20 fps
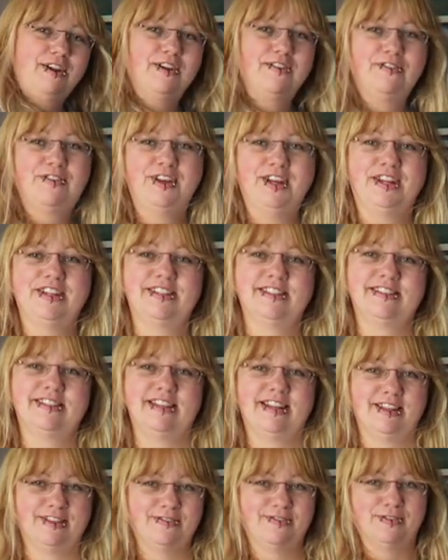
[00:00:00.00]
enough for you to
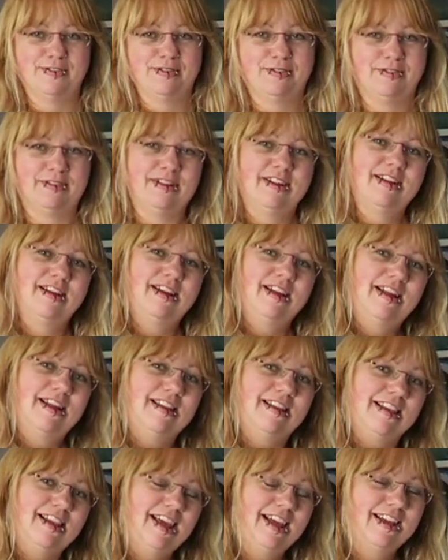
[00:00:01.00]
see the full
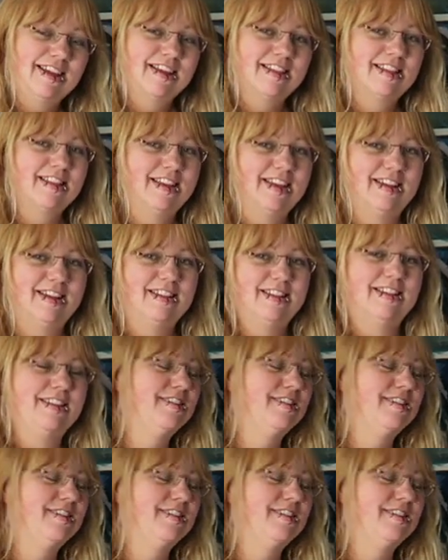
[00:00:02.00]
length in